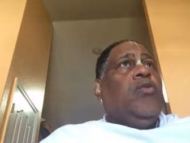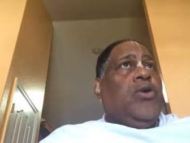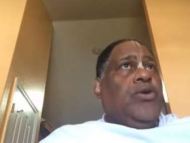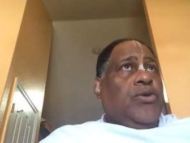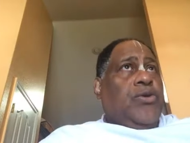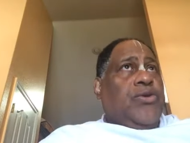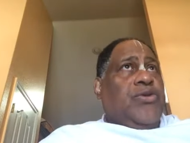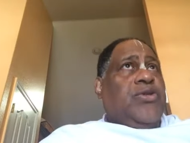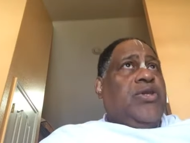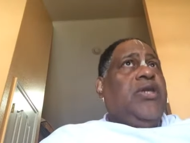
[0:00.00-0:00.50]

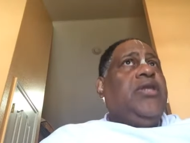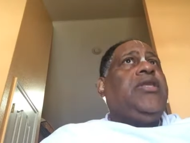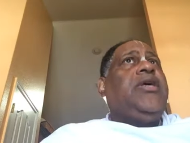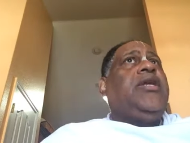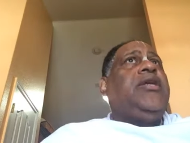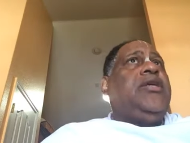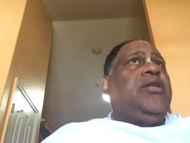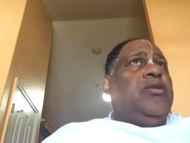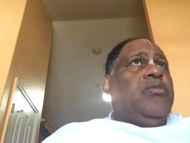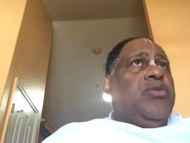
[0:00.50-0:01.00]
Well, you see
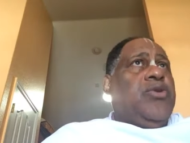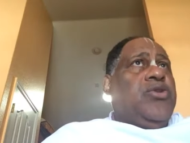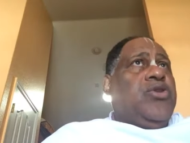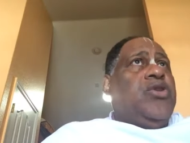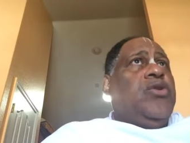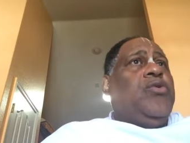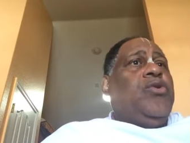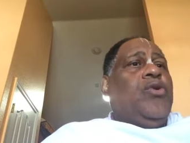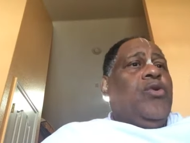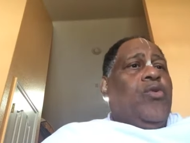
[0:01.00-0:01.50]
that in the
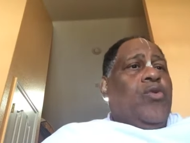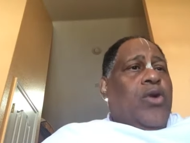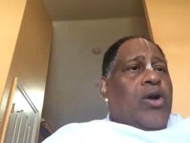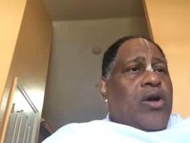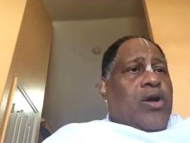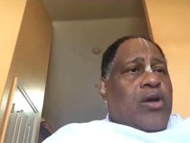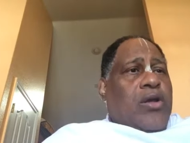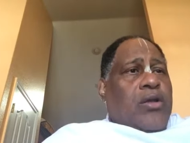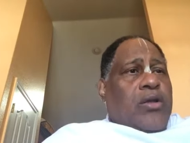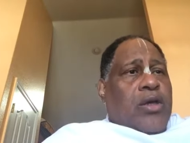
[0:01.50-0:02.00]
material
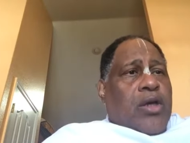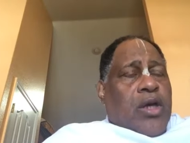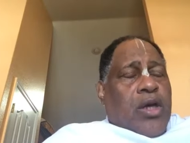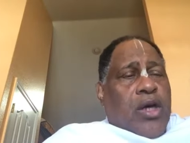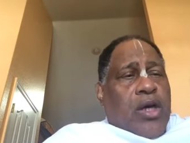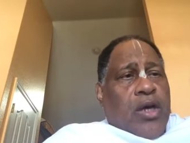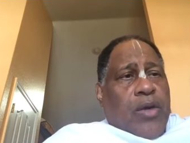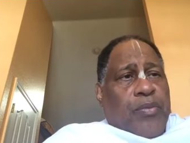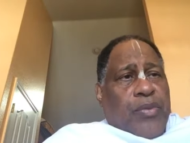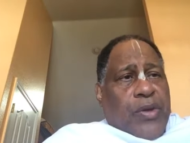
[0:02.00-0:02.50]
world,
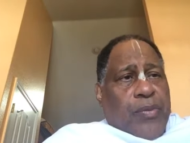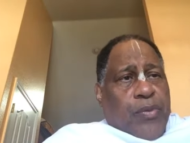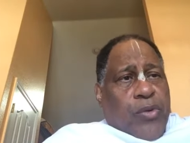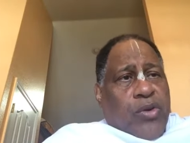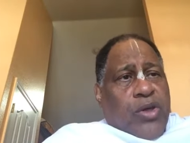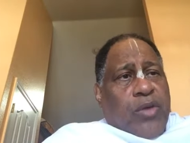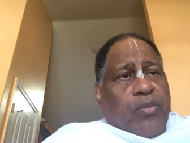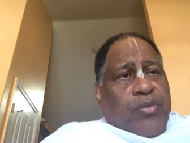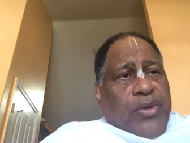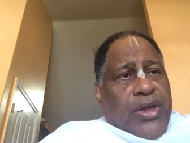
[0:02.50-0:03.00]

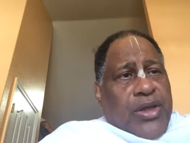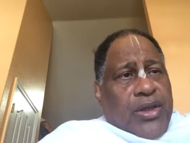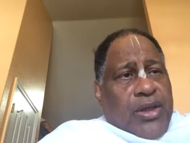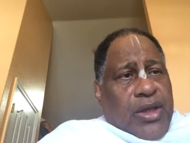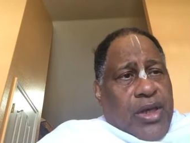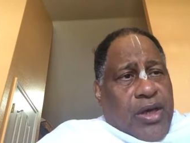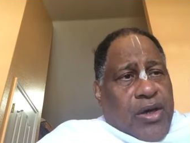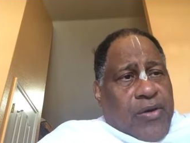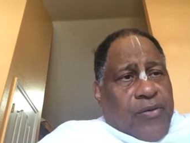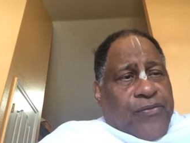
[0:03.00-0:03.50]
people can be
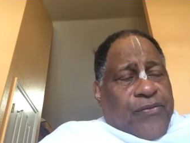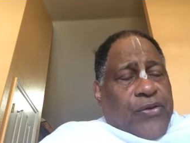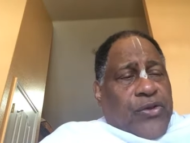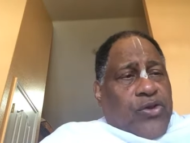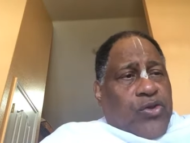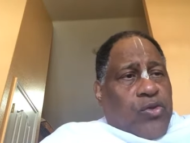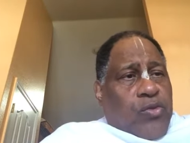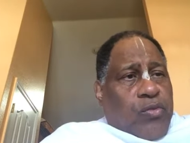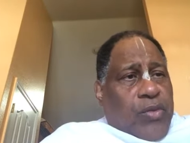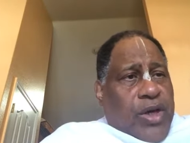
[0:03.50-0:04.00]
in love
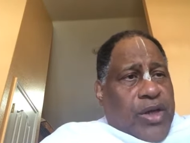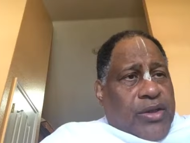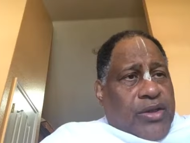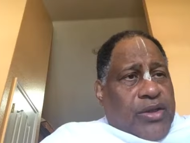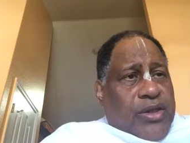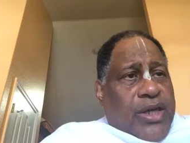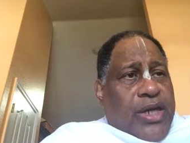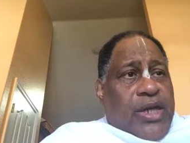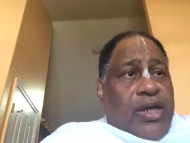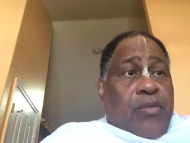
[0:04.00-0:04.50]
for two
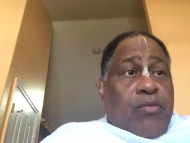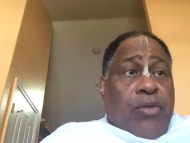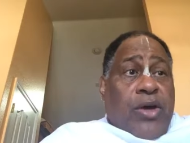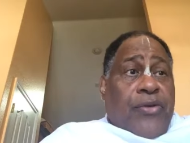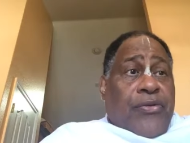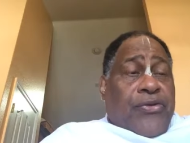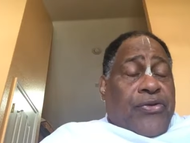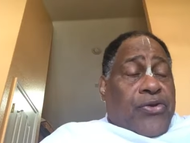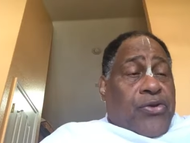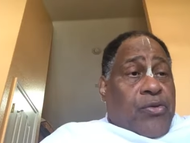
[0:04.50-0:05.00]
months, and in
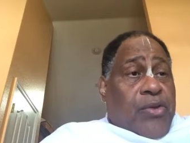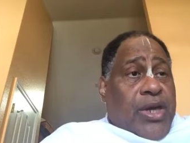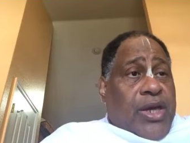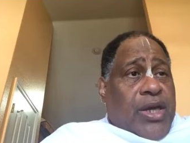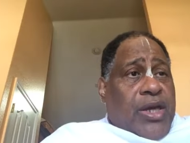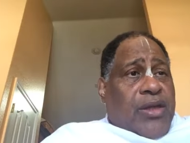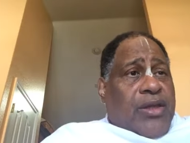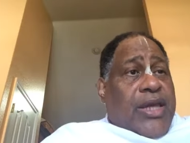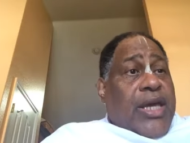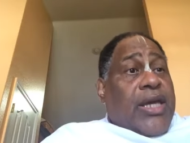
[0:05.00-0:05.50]
month
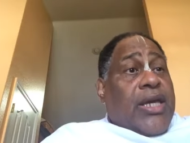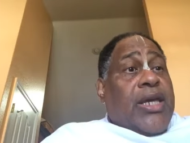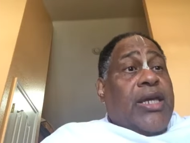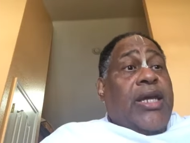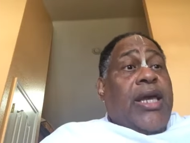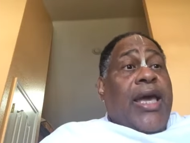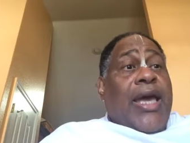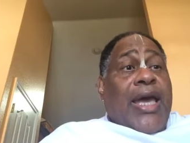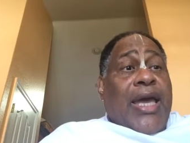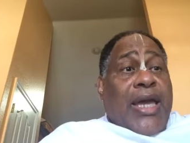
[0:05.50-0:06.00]
three, they
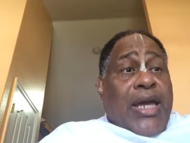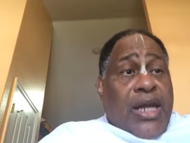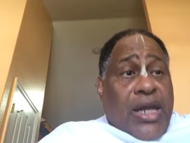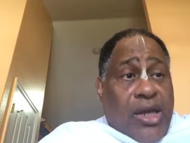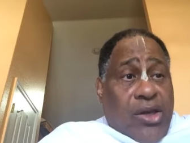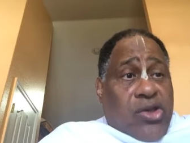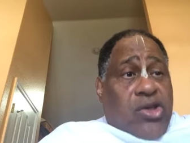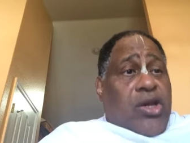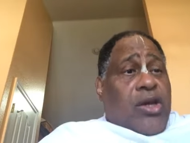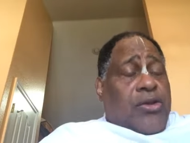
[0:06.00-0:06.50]
can hate
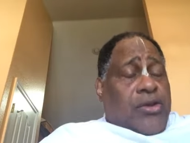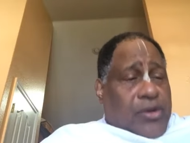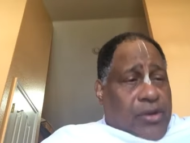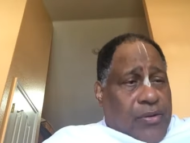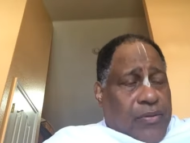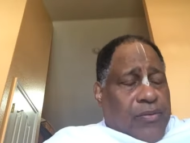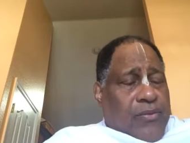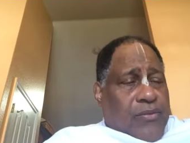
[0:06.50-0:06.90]
each other.